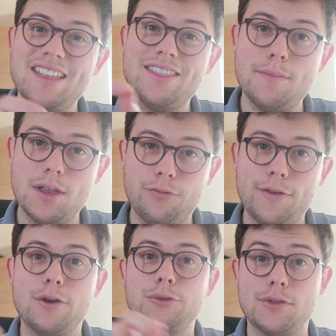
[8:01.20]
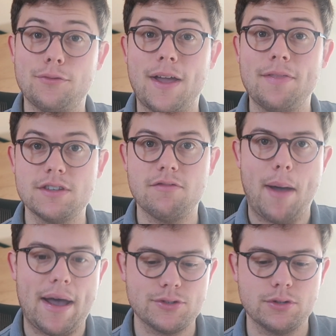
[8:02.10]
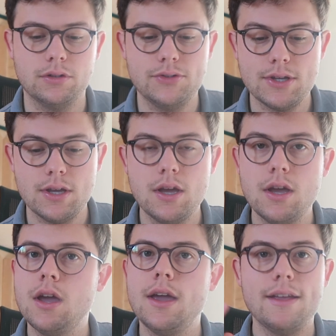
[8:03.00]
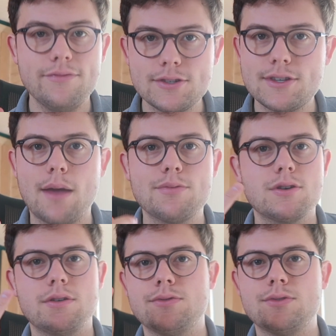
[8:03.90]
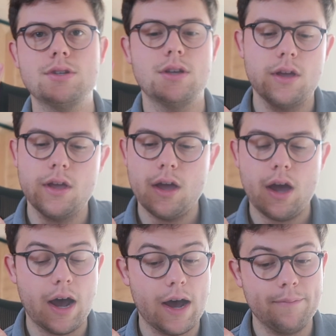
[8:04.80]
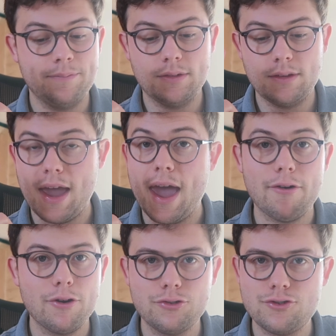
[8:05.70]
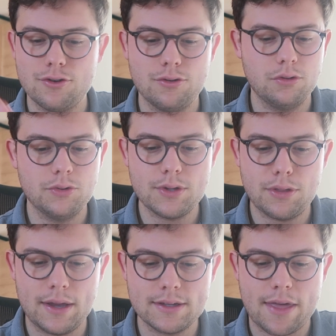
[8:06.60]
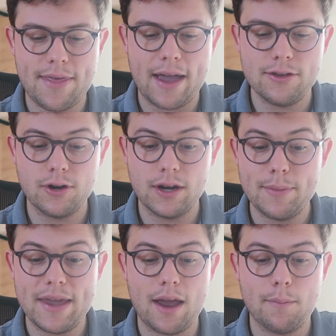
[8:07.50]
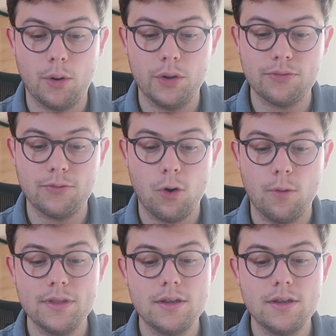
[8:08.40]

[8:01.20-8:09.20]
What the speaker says: in the midfield or defensive battles, interceptions, aerial duels, things like that, you're going to be getting points for.